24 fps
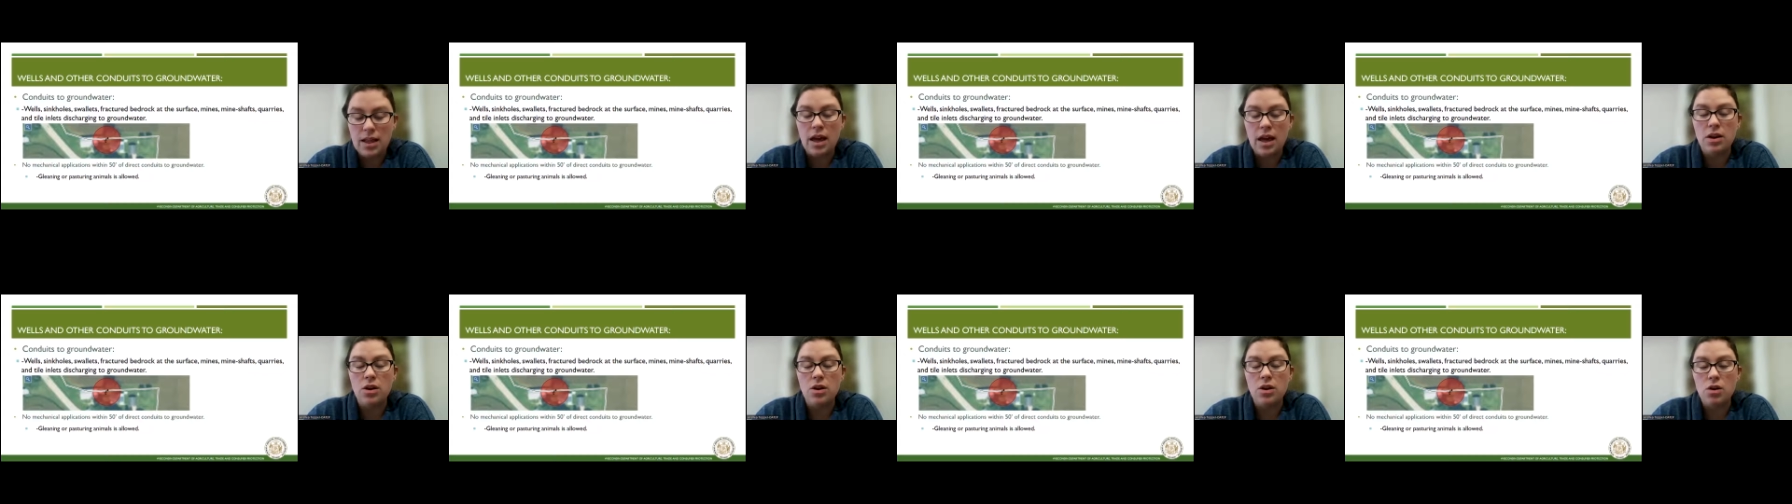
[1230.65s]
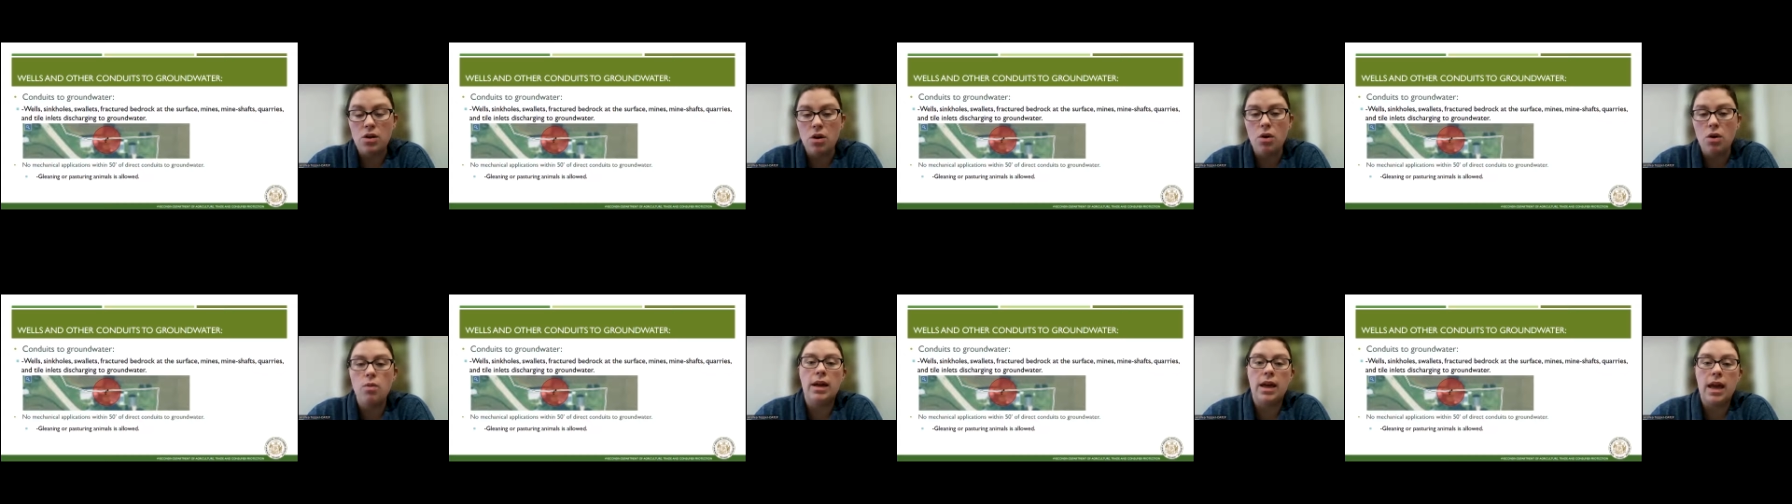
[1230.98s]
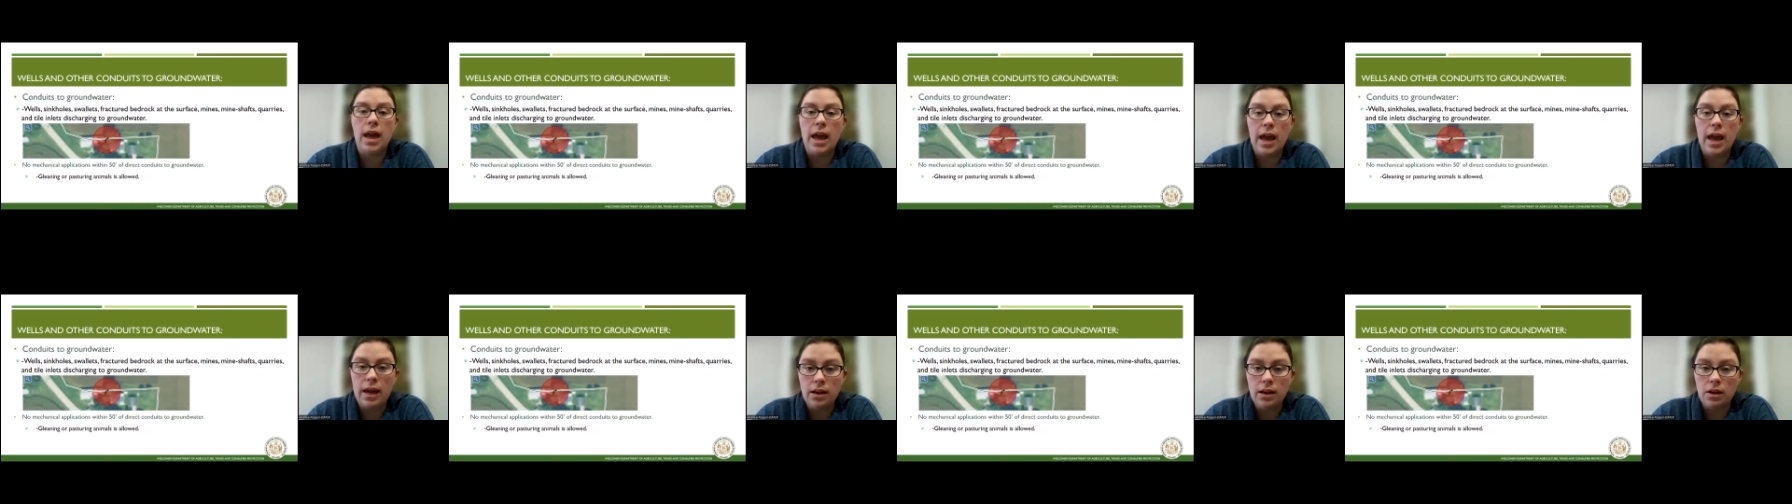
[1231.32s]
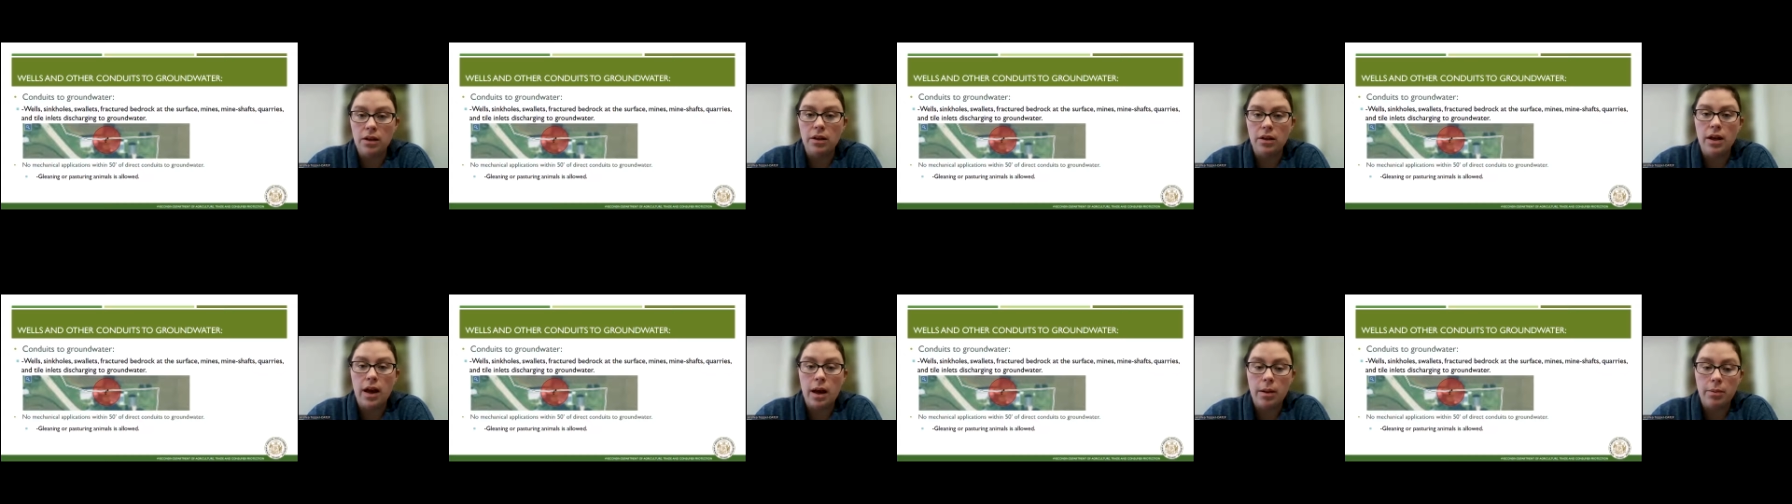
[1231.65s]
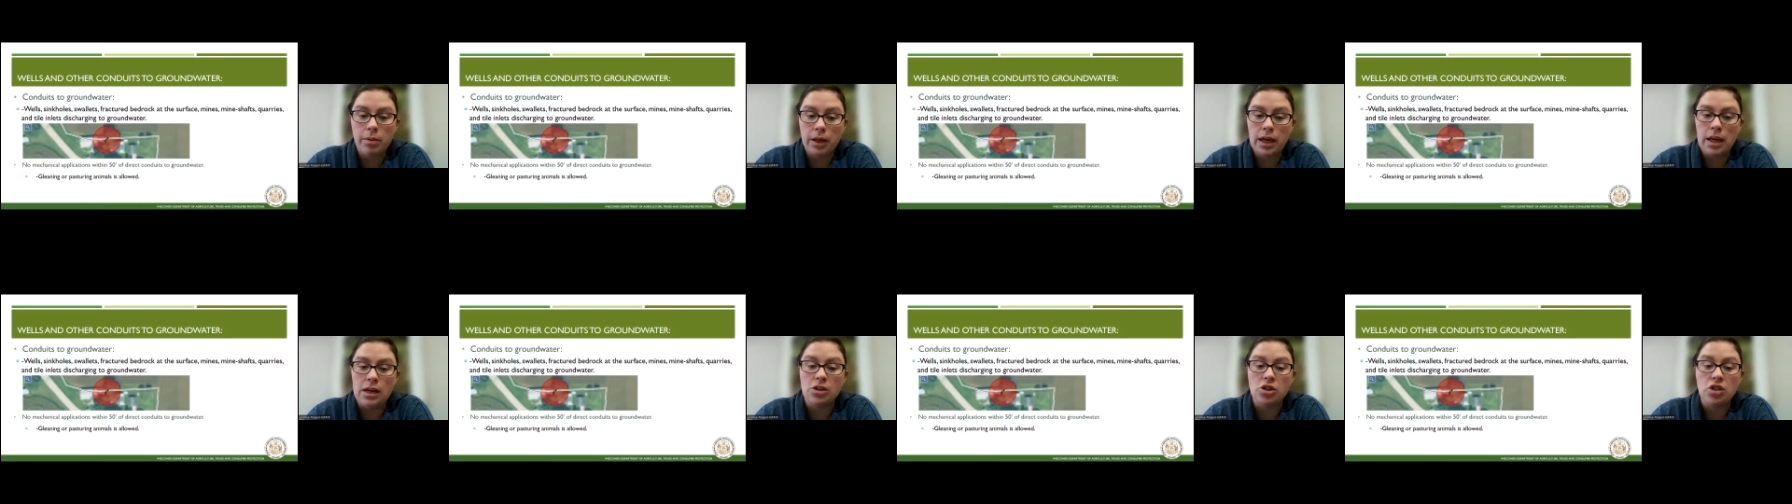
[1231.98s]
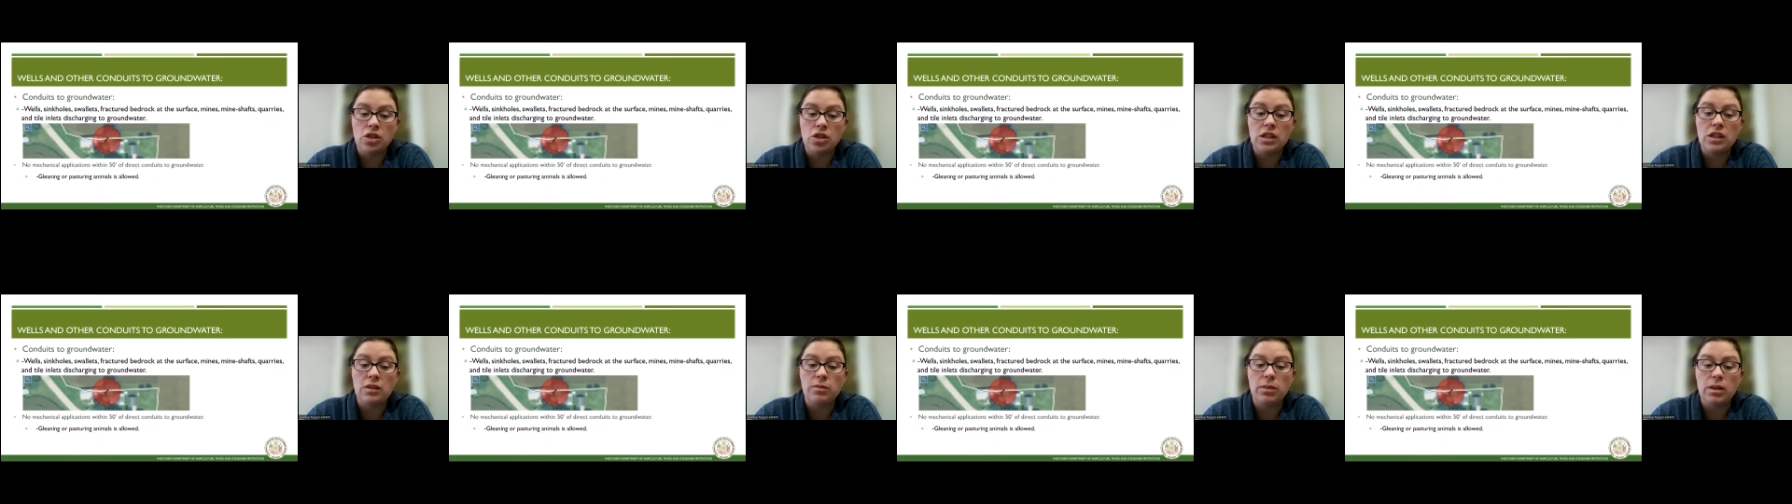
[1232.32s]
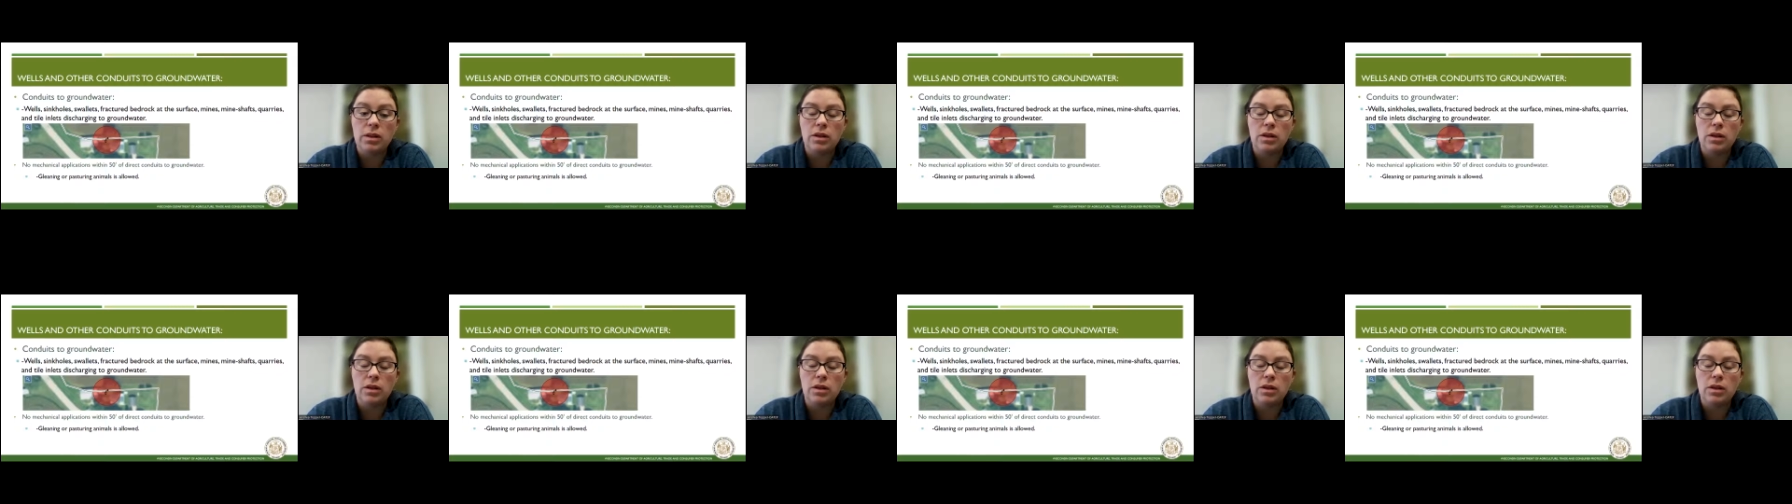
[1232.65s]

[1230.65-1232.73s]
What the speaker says: that no mechanical applications of